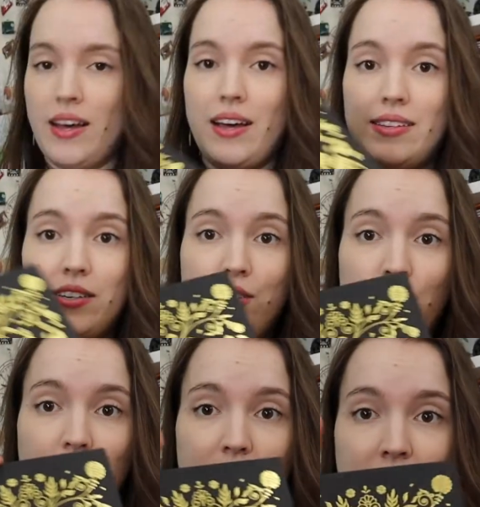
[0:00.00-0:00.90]
And there's
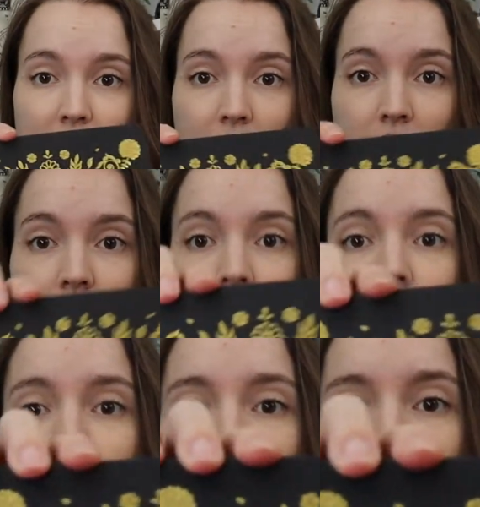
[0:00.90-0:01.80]
foiling in the
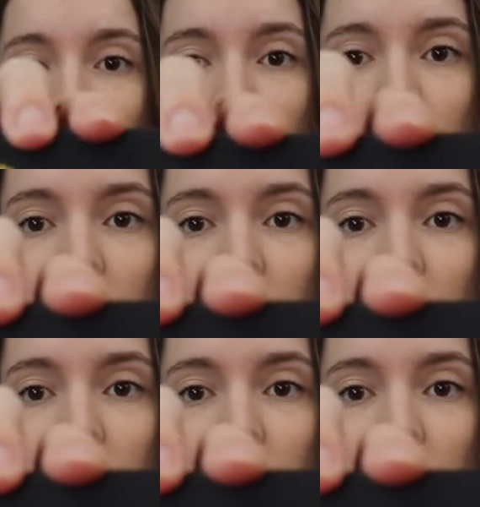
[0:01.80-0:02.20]
hardcover.